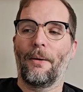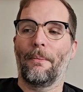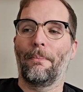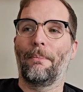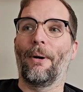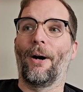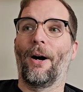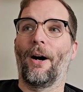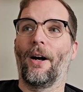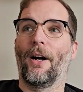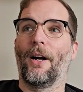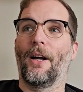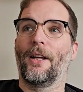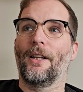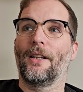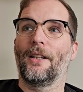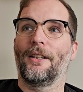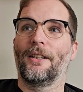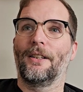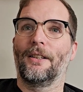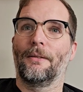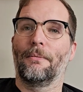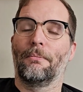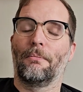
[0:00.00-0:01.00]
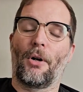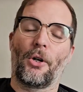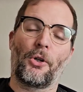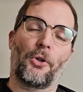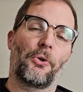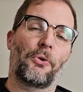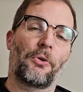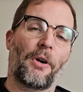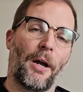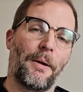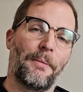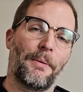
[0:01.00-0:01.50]
but Michael
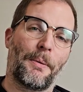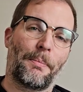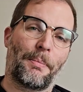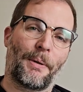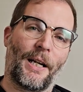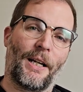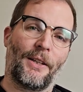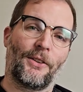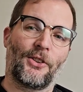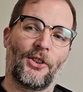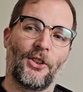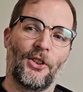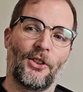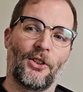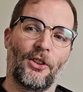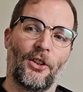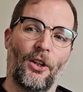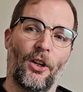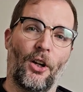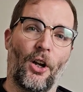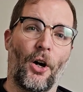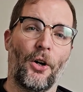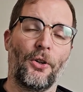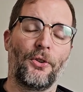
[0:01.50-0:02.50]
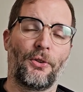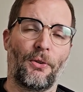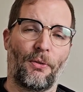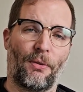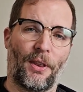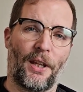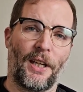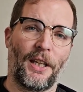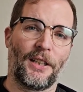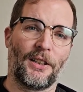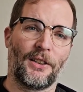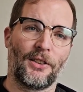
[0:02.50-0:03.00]
Kramer pronounces loads of
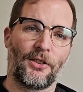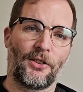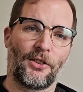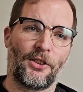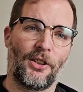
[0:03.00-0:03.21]
things